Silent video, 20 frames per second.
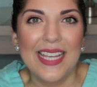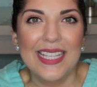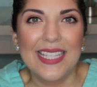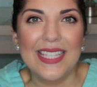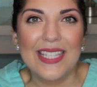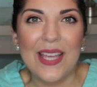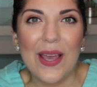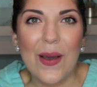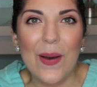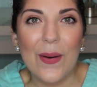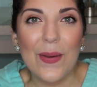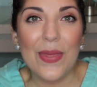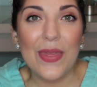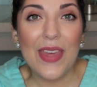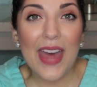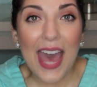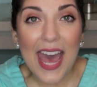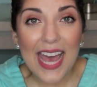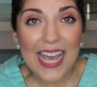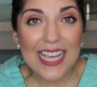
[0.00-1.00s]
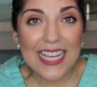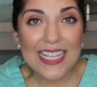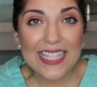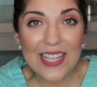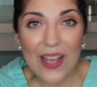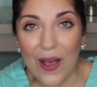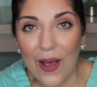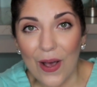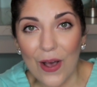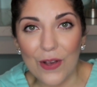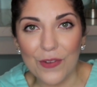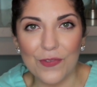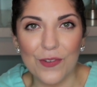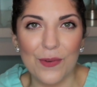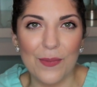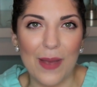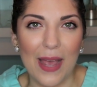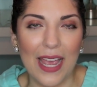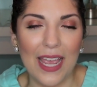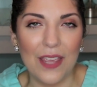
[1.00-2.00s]
So that is all for
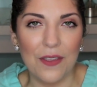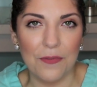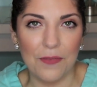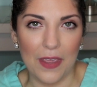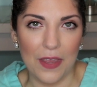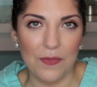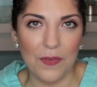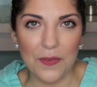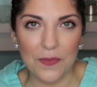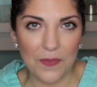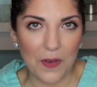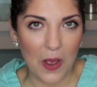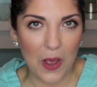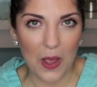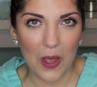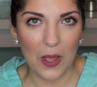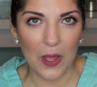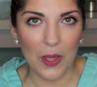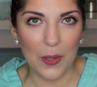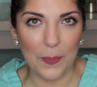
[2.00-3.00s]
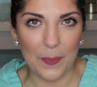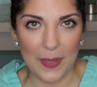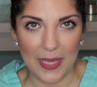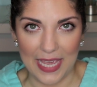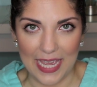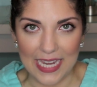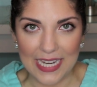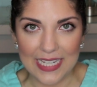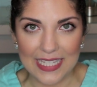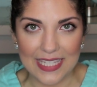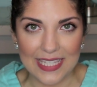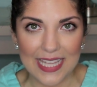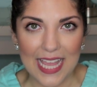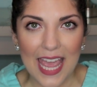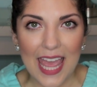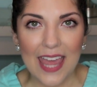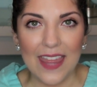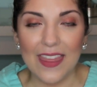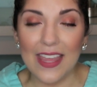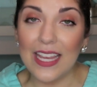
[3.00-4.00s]
my favorite fall picks.
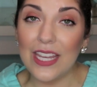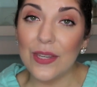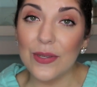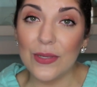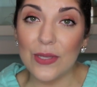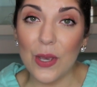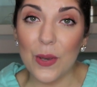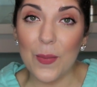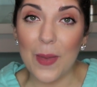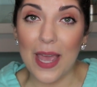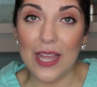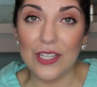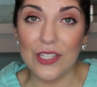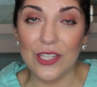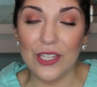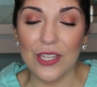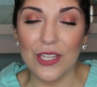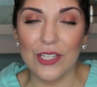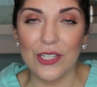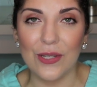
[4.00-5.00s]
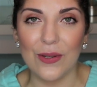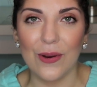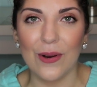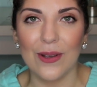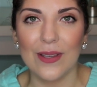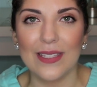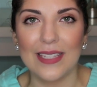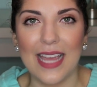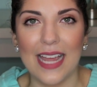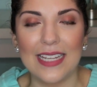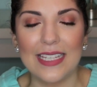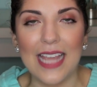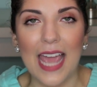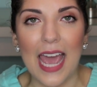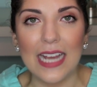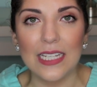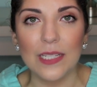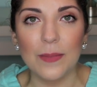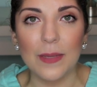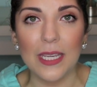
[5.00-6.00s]
Thank you so much to the two girls that
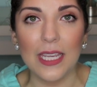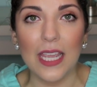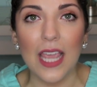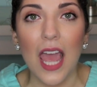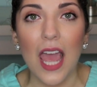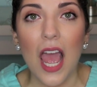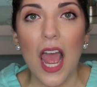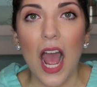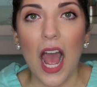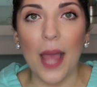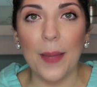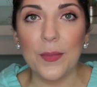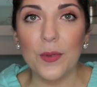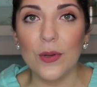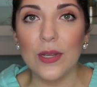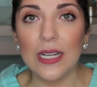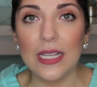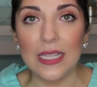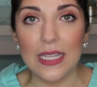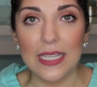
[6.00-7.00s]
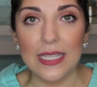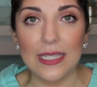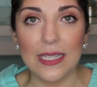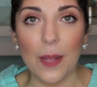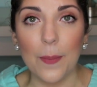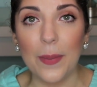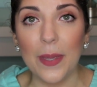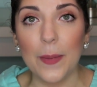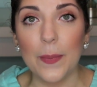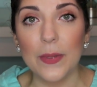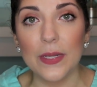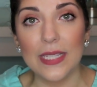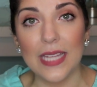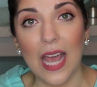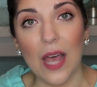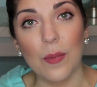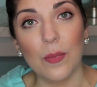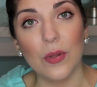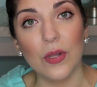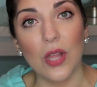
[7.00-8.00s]
tagged me. I'm going to list some people
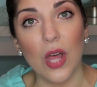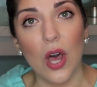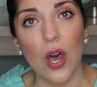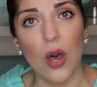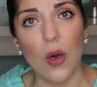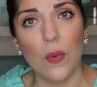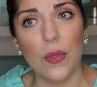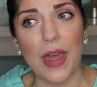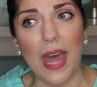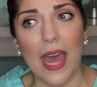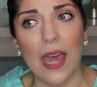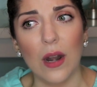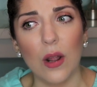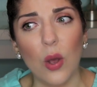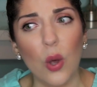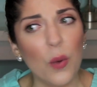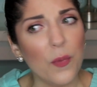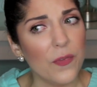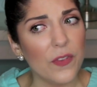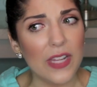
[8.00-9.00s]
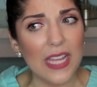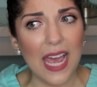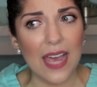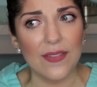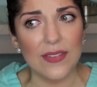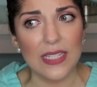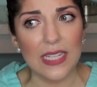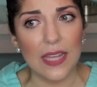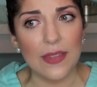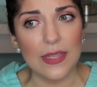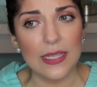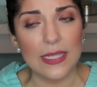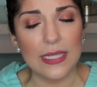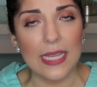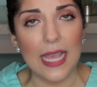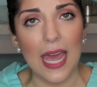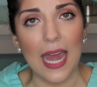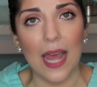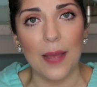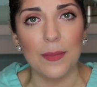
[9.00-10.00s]
down below that hopefully haven't done this
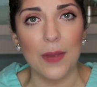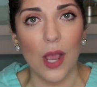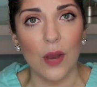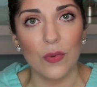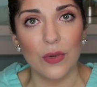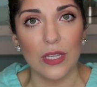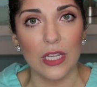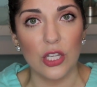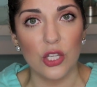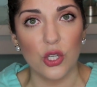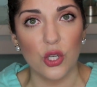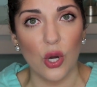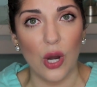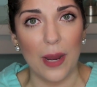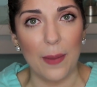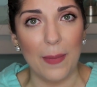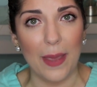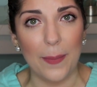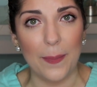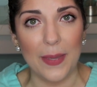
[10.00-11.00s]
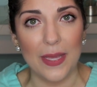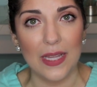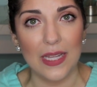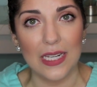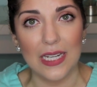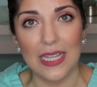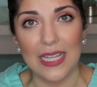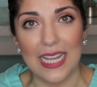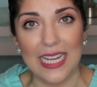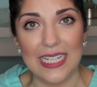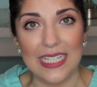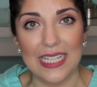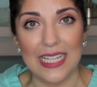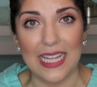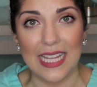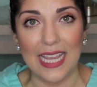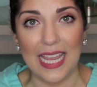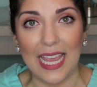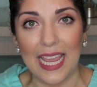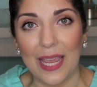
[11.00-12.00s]
yet. I'm not really sure. I might be a little late to
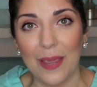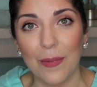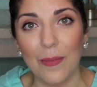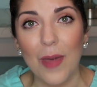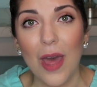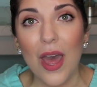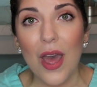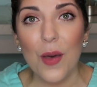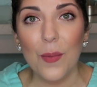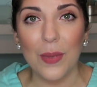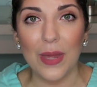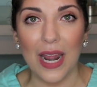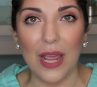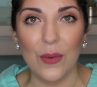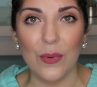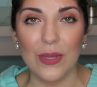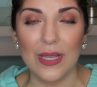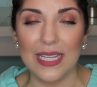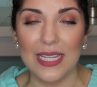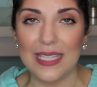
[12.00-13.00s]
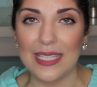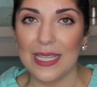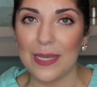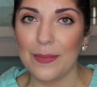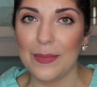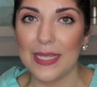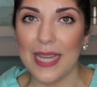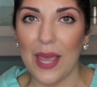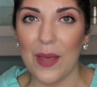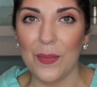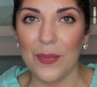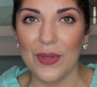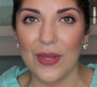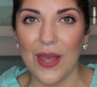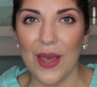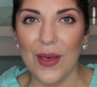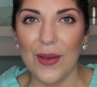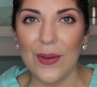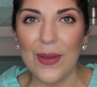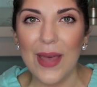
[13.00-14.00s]
the game, but I will list them down
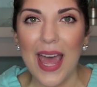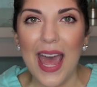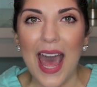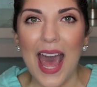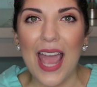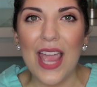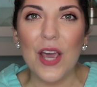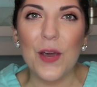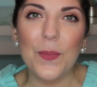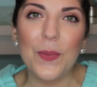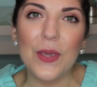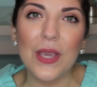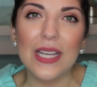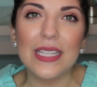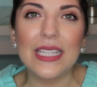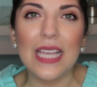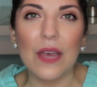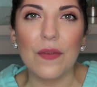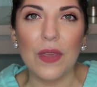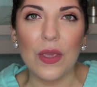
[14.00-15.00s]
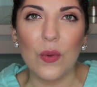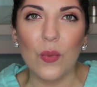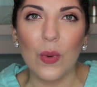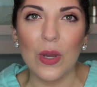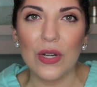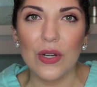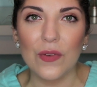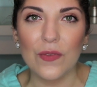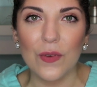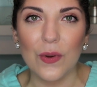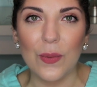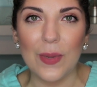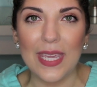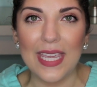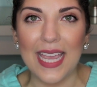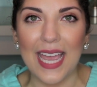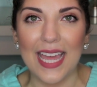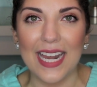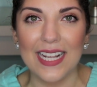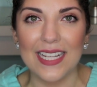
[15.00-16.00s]
below. I hope you guys have a wonderful
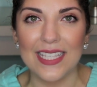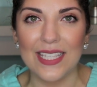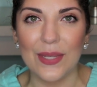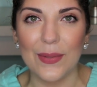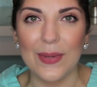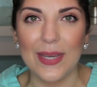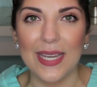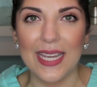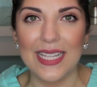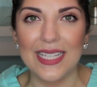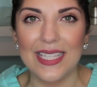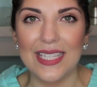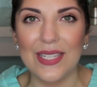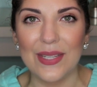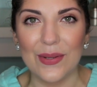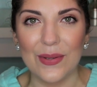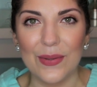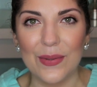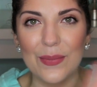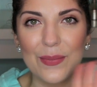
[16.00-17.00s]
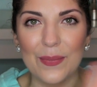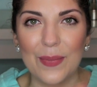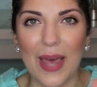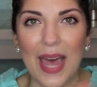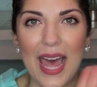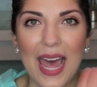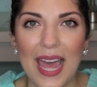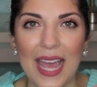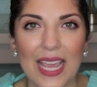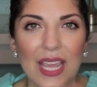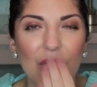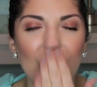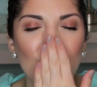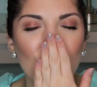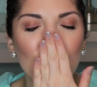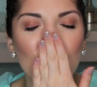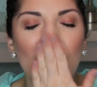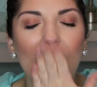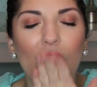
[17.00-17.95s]
week, and I'll see you again soon. Bye.